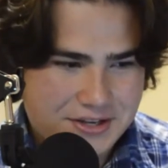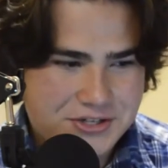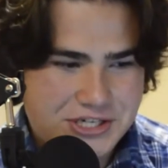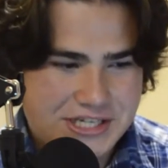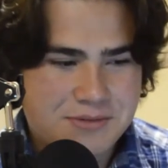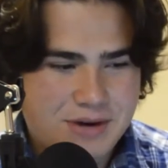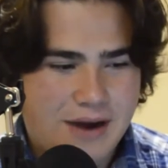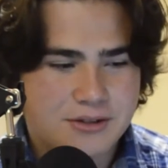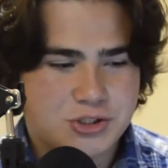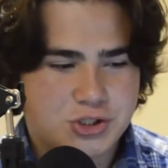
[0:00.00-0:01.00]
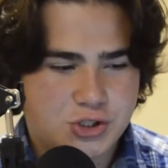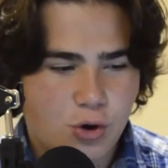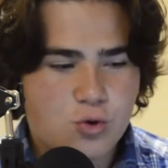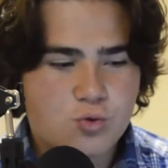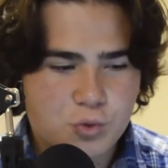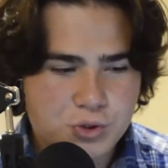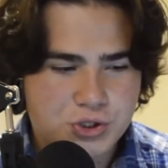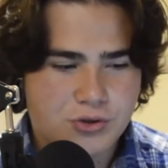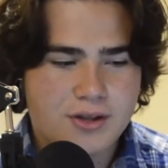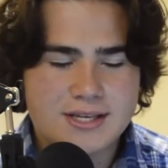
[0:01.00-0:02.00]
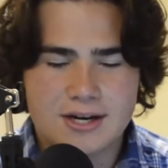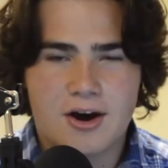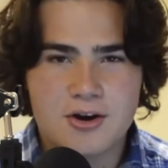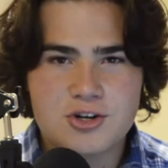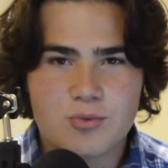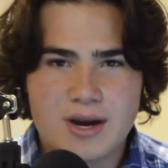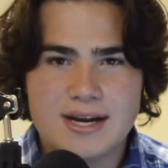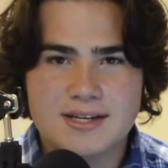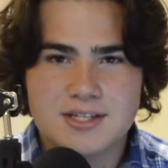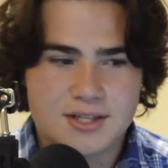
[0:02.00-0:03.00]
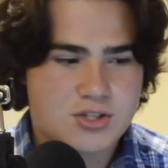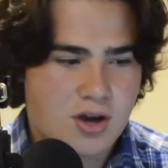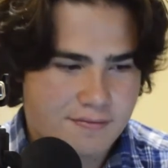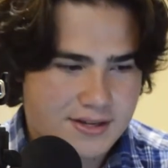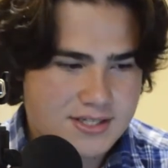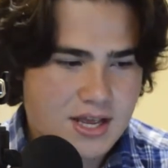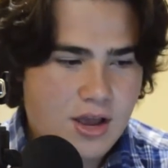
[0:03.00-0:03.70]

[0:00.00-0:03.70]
Jaylen Brown is so crucial yet underrated to this offense.